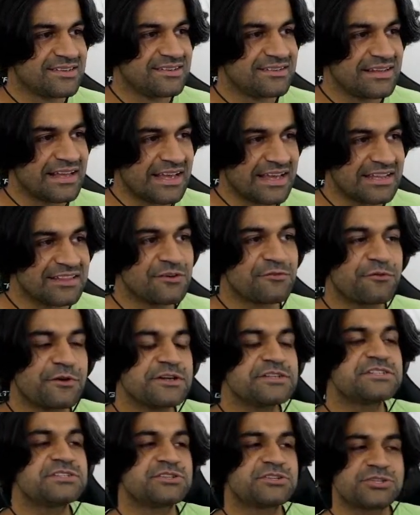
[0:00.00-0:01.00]
like in the
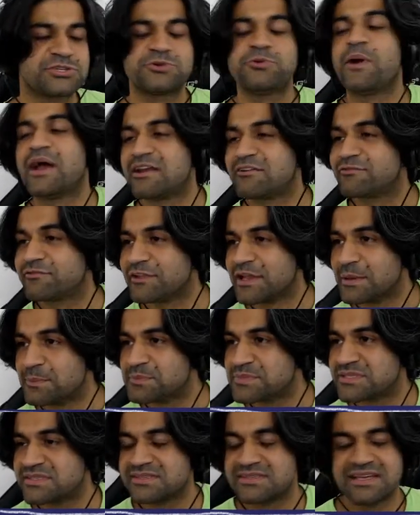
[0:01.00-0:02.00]
first 2n
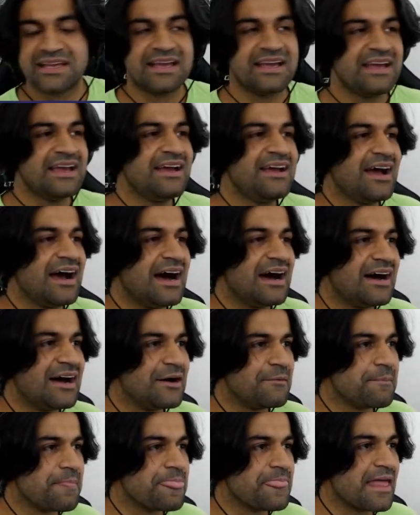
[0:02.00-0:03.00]
flips,
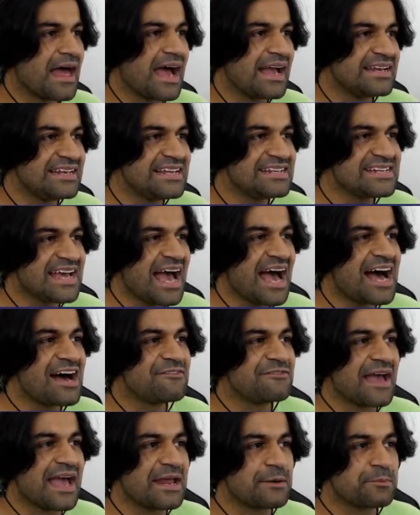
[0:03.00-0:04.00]
I need to
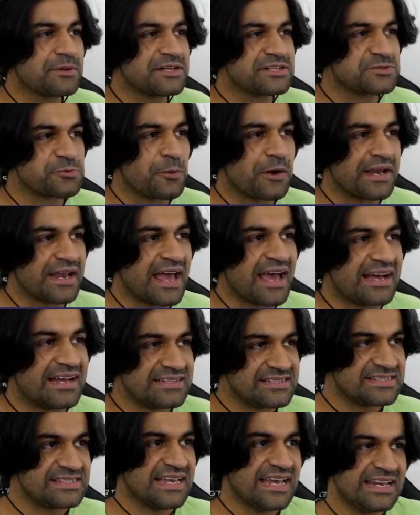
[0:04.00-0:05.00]
have n plus 1
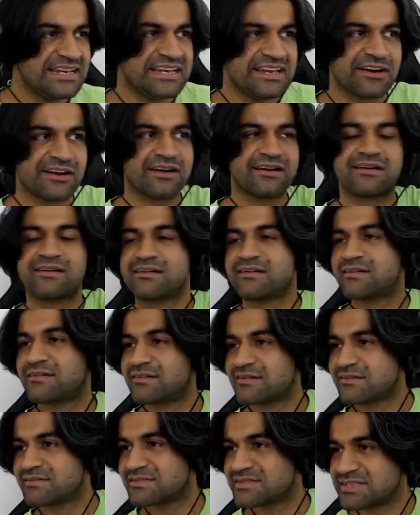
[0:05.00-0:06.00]
heads in here
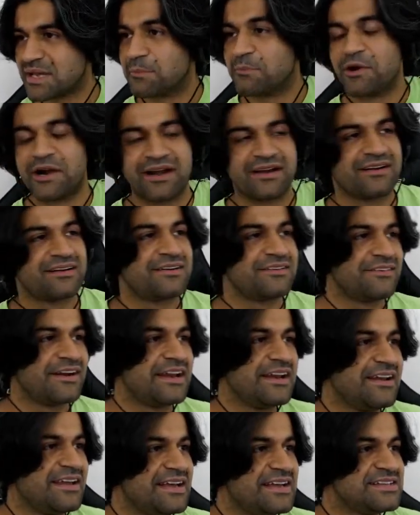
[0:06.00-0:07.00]
somewhere, right?